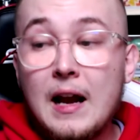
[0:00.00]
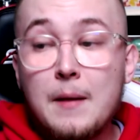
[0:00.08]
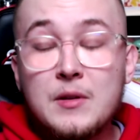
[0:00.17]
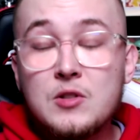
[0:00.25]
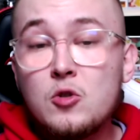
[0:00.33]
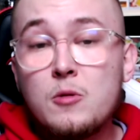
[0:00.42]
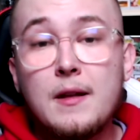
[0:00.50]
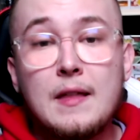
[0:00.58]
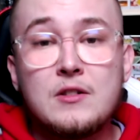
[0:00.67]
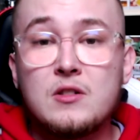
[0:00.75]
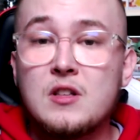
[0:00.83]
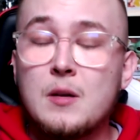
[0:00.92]
I'm assuming that's
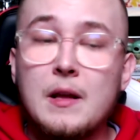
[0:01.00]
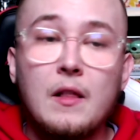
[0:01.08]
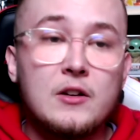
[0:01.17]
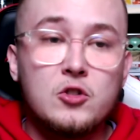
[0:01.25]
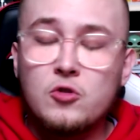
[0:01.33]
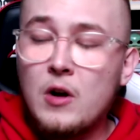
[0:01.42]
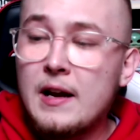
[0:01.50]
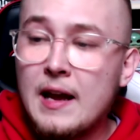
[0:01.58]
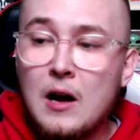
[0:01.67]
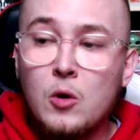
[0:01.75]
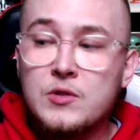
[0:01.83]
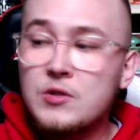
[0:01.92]
just going to be like
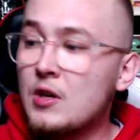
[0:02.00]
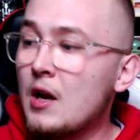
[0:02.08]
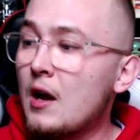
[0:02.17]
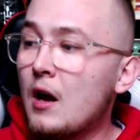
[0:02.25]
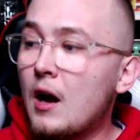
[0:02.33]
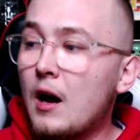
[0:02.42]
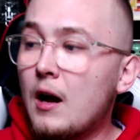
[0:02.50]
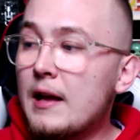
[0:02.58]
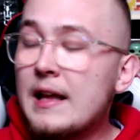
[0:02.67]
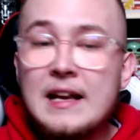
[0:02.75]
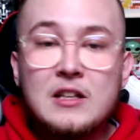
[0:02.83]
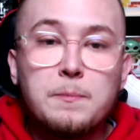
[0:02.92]
strikeouts,
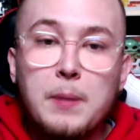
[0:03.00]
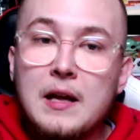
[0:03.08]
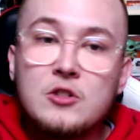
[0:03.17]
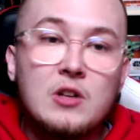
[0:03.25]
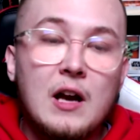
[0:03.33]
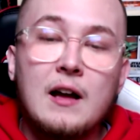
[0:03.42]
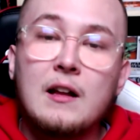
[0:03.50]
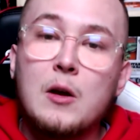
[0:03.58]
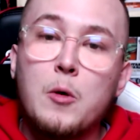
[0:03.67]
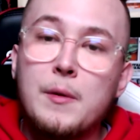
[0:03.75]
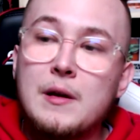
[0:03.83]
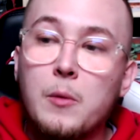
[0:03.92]
innings pitched, kind of like what
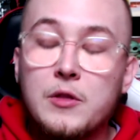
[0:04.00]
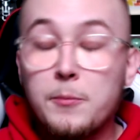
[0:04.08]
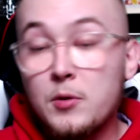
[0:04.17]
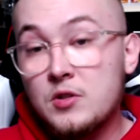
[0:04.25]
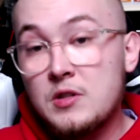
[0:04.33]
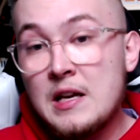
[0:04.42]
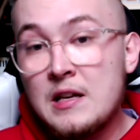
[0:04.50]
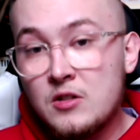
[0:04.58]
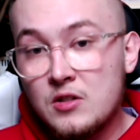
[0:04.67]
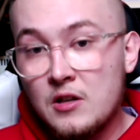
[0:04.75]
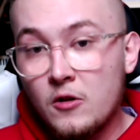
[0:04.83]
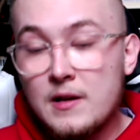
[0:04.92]
we did with the Prestige
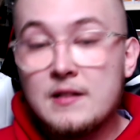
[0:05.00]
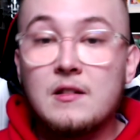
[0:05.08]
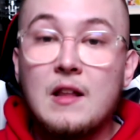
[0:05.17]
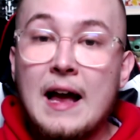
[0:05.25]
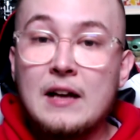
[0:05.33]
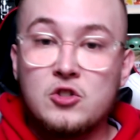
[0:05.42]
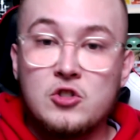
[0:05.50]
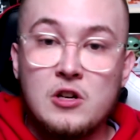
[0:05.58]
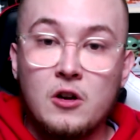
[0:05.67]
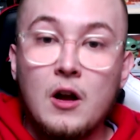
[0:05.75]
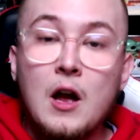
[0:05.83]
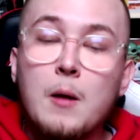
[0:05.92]
series last
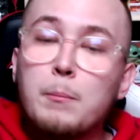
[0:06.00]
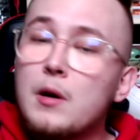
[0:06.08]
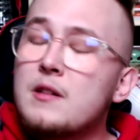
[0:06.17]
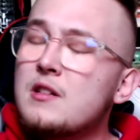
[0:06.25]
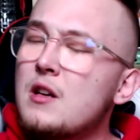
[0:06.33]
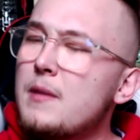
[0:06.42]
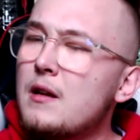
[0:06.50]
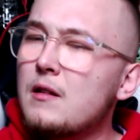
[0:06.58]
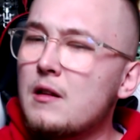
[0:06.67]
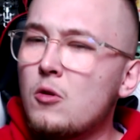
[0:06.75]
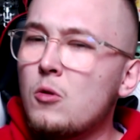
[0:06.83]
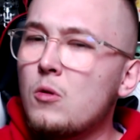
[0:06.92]
year. But it's going to be a
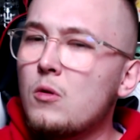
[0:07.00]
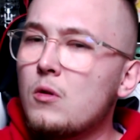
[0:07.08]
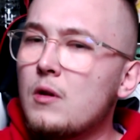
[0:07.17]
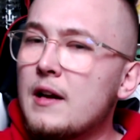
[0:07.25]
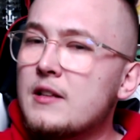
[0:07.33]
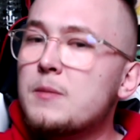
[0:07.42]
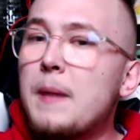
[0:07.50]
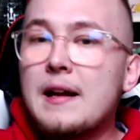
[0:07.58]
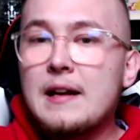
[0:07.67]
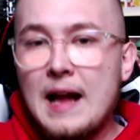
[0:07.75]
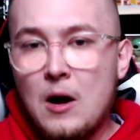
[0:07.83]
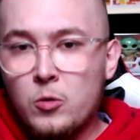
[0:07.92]
little
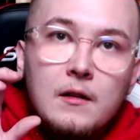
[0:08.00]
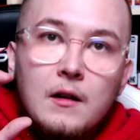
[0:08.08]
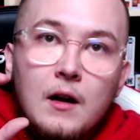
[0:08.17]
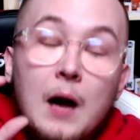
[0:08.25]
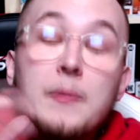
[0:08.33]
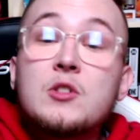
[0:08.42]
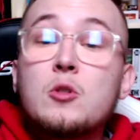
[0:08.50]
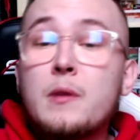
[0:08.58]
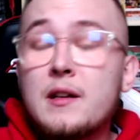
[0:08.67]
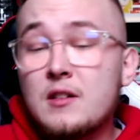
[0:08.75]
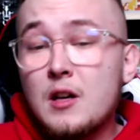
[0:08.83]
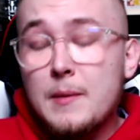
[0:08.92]
expanded out. I'm assuming it's
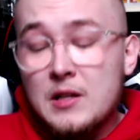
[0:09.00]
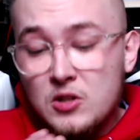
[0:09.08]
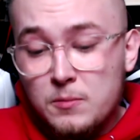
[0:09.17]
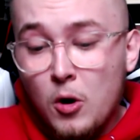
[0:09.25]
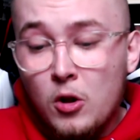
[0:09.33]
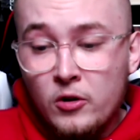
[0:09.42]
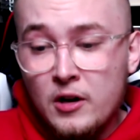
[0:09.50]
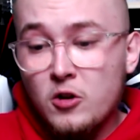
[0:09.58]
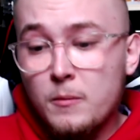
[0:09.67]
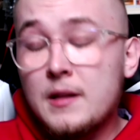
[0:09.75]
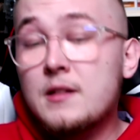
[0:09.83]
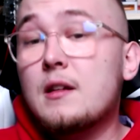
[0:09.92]
going to be smaller
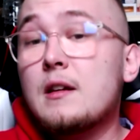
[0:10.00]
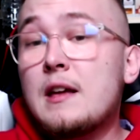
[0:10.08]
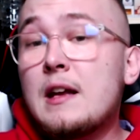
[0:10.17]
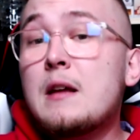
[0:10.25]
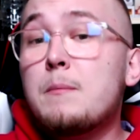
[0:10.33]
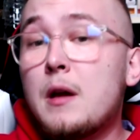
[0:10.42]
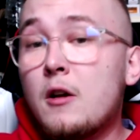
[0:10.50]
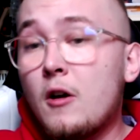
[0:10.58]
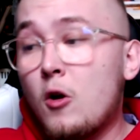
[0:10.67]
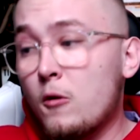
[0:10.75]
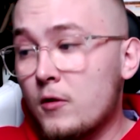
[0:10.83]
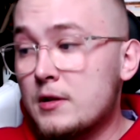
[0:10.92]
increments, getting bigger
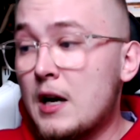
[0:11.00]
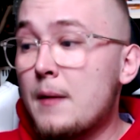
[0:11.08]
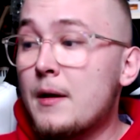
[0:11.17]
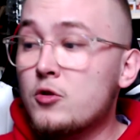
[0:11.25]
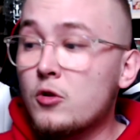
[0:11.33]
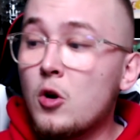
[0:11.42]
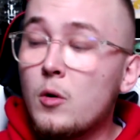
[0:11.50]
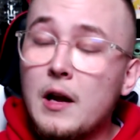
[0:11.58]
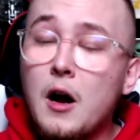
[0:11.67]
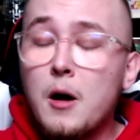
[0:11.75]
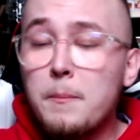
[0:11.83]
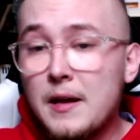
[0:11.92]
over time as you're going
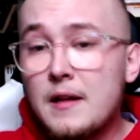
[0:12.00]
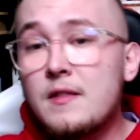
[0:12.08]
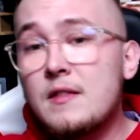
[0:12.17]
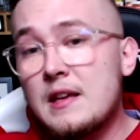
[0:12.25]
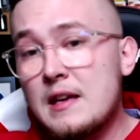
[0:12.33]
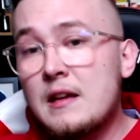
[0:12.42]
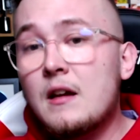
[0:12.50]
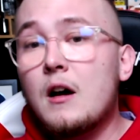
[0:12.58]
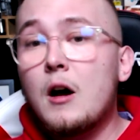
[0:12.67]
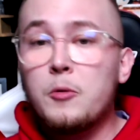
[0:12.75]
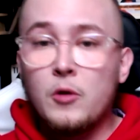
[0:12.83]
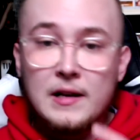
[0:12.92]
up in the
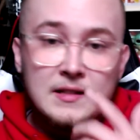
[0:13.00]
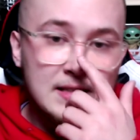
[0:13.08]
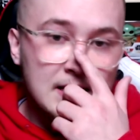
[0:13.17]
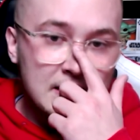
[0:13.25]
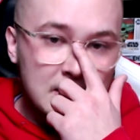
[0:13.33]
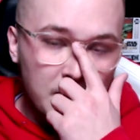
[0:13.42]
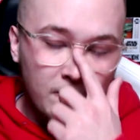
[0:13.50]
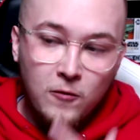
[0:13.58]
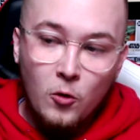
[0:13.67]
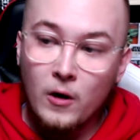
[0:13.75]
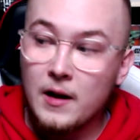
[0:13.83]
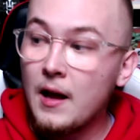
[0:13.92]
upgrade system
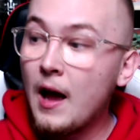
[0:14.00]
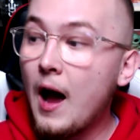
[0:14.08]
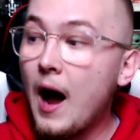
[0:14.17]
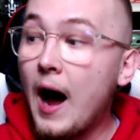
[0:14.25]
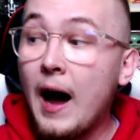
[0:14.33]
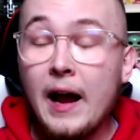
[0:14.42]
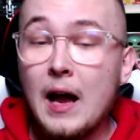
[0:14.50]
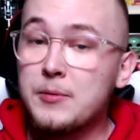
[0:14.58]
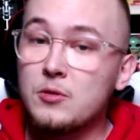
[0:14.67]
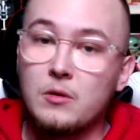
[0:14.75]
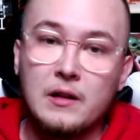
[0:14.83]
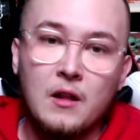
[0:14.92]
for it. I
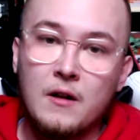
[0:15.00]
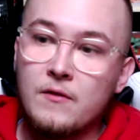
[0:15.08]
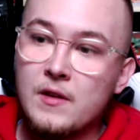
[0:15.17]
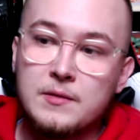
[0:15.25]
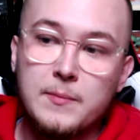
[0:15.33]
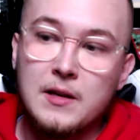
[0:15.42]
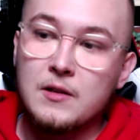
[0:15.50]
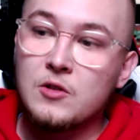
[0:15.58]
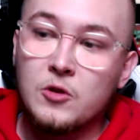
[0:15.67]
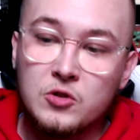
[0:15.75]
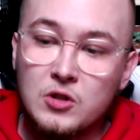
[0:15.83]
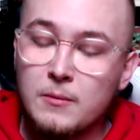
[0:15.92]
absolutely love this because
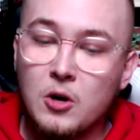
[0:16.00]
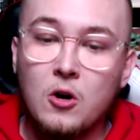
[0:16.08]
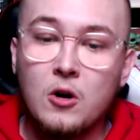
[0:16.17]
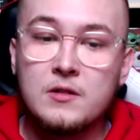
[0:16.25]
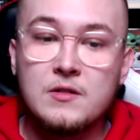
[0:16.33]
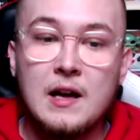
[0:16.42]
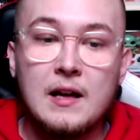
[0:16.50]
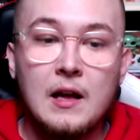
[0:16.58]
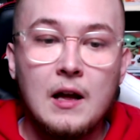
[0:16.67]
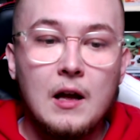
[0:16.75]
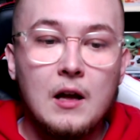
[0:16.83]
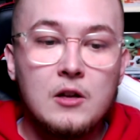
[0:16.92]
there's some cards that
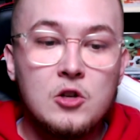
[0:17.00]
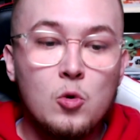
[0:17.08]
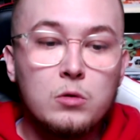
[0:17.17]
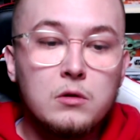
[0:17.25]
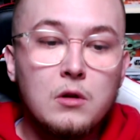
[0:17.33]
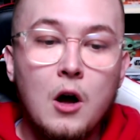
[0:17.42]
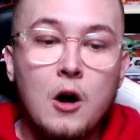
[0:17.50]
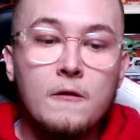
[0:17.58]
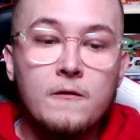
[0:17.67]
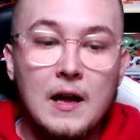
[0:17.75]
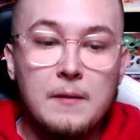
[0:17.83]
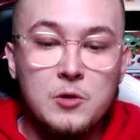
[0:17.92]
you love
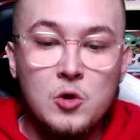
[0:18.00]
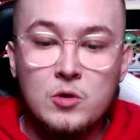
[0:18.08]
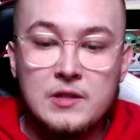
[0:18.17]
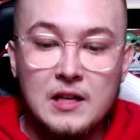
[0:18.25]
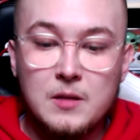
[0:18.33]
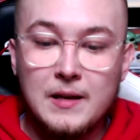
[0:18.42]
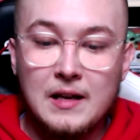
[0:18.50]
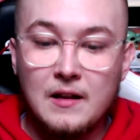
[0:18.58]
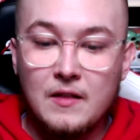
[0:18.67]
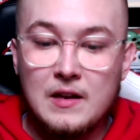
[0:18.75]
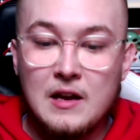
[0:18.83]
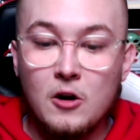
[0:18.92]
using at the beginning of
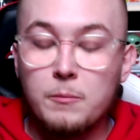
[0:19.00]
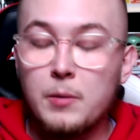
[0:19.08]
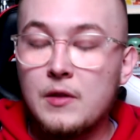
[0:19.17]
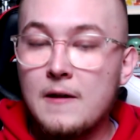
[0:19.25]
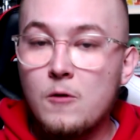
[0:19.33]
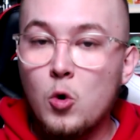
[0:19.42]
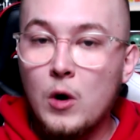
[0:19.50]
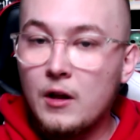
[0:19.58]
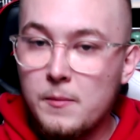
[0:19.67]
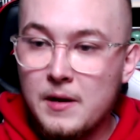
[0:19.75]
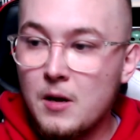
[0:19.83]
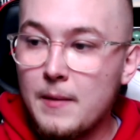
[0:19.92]
the year, but they quickly
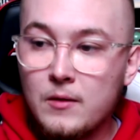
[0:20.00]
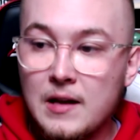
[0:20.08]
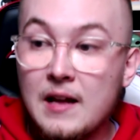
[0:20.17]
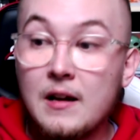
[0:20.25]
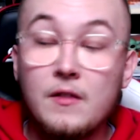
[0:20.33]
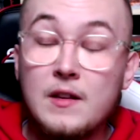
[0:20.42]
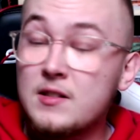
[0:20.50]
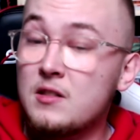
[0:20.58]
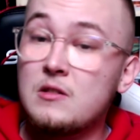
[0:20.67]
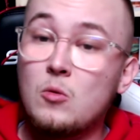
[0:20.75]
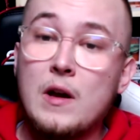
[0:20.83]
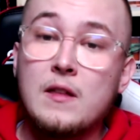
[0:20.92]
become outdated. And this is a
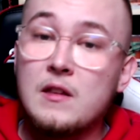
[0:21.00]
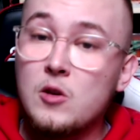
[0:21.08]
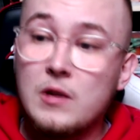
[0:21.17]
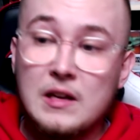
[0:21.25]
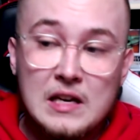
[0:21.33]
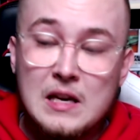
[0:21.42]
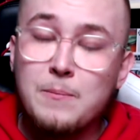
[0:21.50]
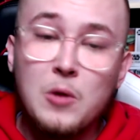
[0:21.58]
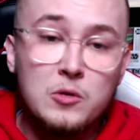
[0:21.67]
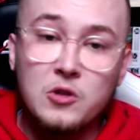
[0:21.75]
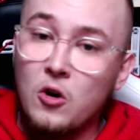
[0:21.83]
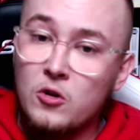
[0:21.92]
way that you can keep those
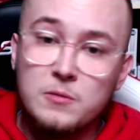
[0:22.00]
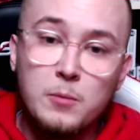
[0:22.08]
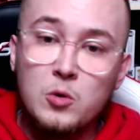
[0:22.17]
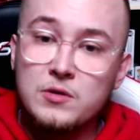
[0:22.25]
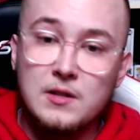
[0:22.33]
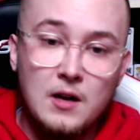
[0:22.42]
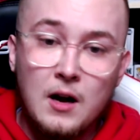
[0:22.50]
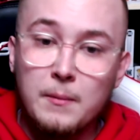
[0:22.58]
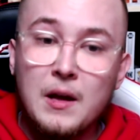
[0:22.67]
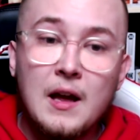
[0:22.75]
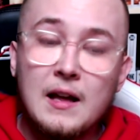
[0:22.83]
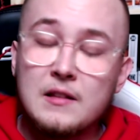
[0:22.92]
cards boosted up
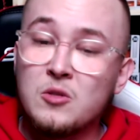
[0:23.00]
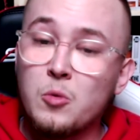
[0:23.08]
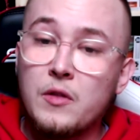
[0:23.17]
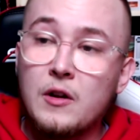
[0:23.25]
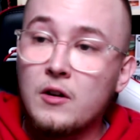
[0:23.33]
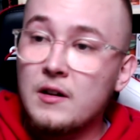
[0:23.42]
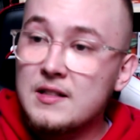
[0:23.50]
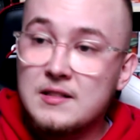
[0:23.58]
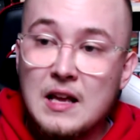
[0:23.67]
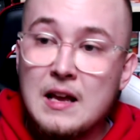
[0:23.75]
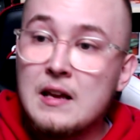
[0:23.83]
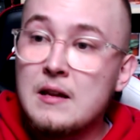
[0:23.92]
to where they're going to
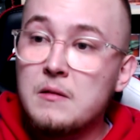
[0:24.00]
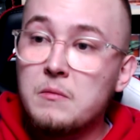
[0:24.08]
stay